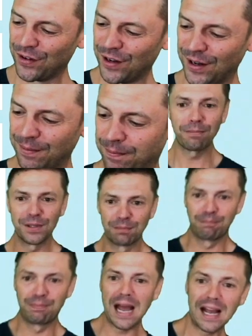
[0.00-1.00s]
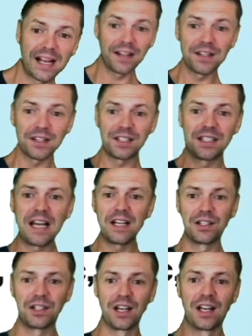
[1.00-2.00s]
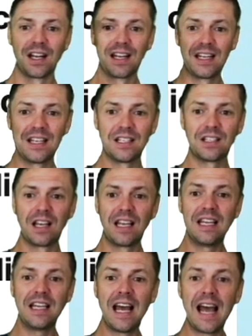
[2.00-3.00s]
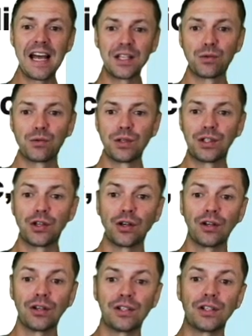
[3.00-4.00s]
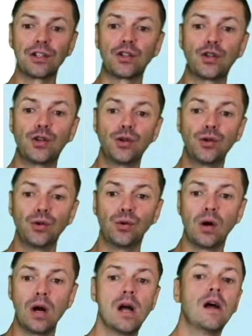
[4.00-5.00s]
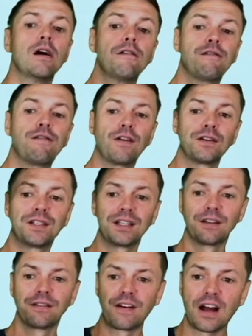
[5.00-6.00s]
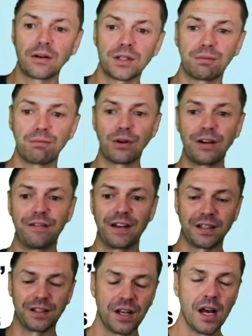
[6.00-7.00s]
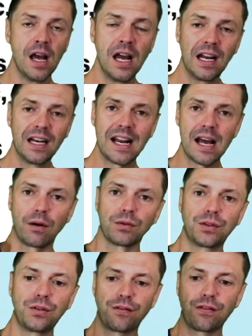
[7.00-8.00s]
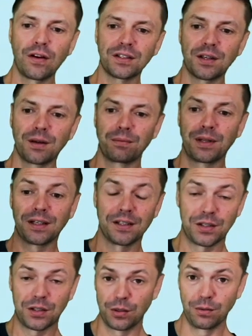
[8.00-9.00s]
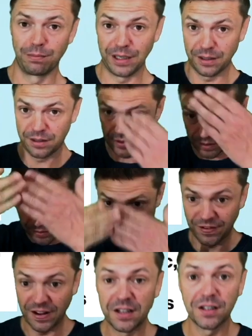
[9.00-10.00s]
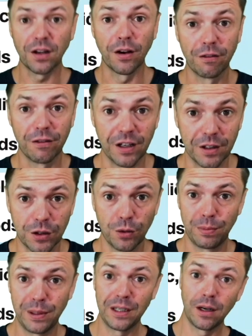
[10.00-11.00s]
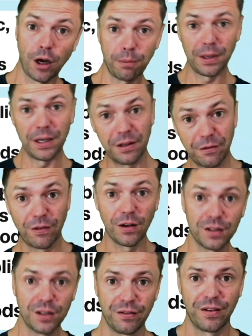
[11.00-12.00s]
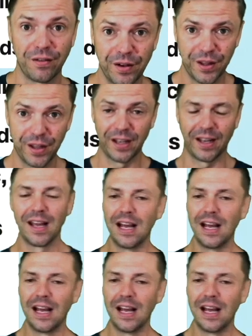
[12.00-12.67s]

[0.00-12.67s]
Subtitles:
on. He's back on the stage. He has returned to fronting the virus briefings. Now, to front something is to be the face of it, to be up in front of everything,